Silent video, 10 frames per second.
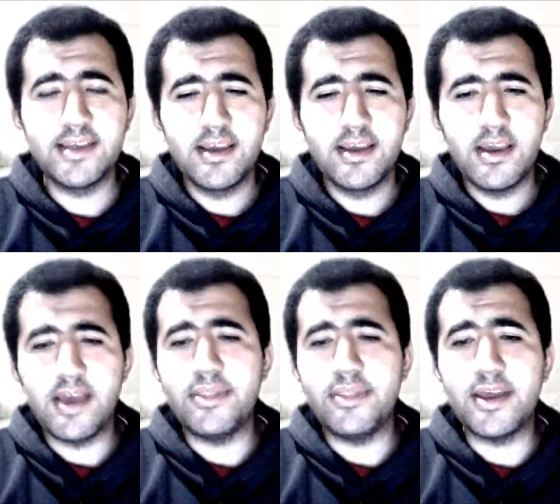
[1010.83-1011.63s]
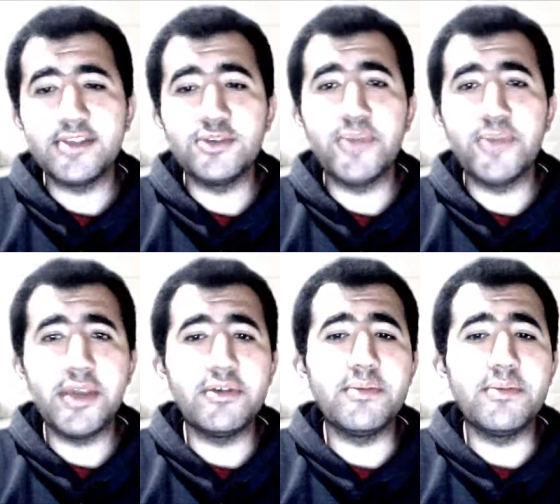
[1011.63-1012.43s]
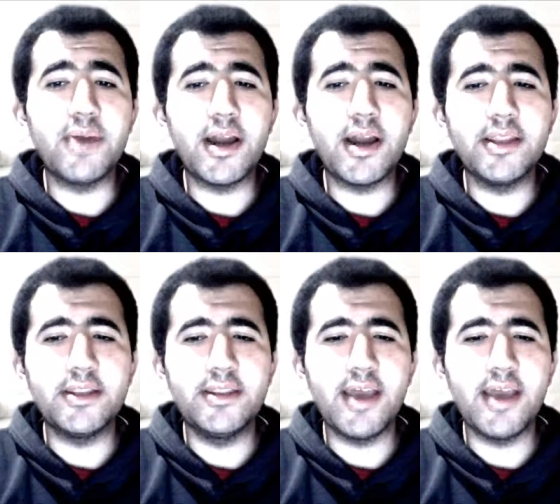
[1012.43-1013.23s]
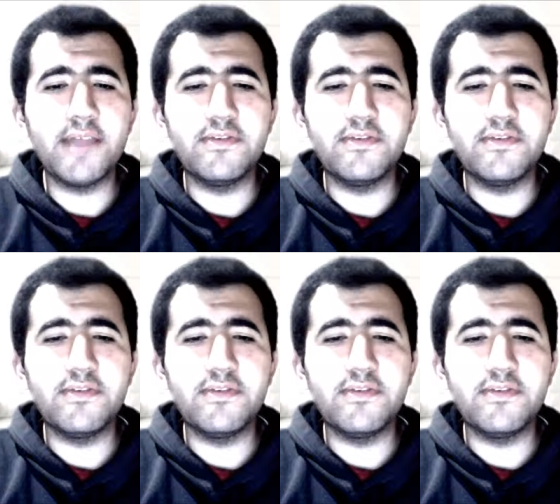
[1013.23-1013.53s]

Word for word: and that you'd be reminded that for me